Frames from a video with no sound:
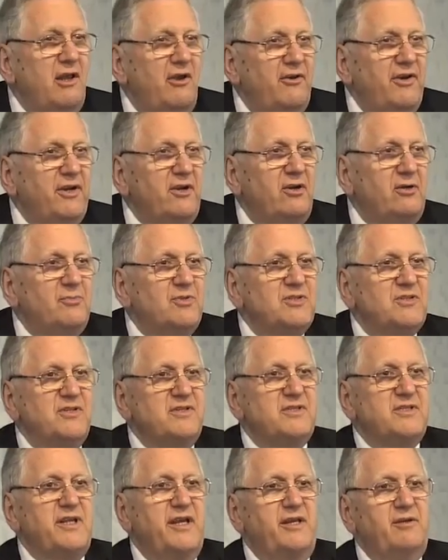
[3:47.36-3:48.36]
normal
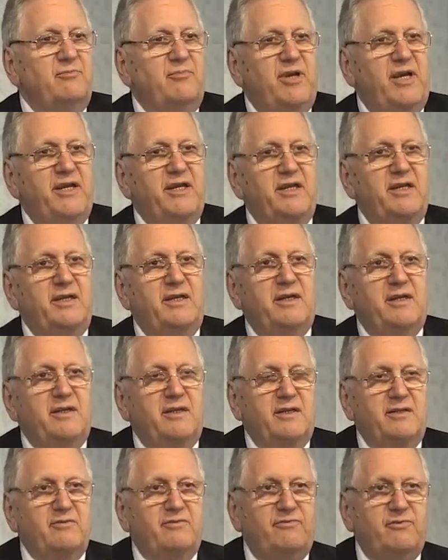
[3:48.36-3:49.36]
levels of folate and
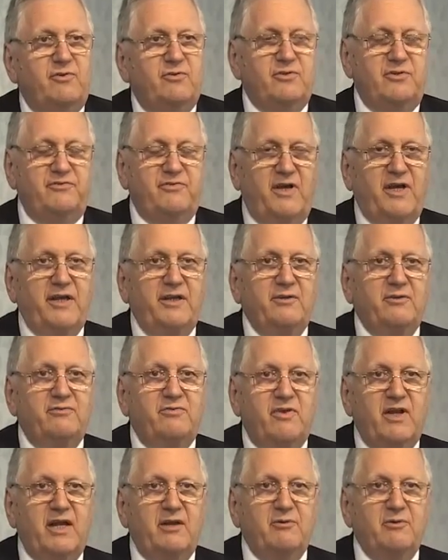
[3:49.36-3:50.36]
B12.
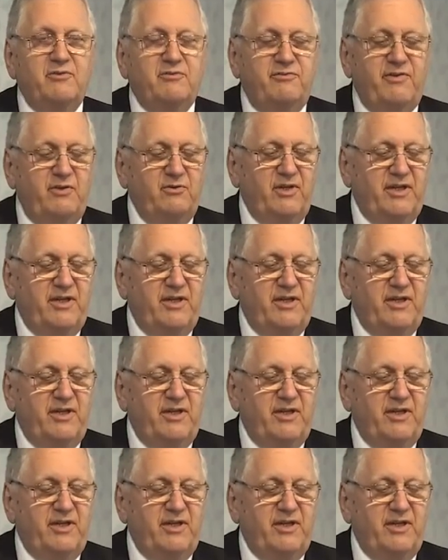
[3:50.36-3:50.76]
These people would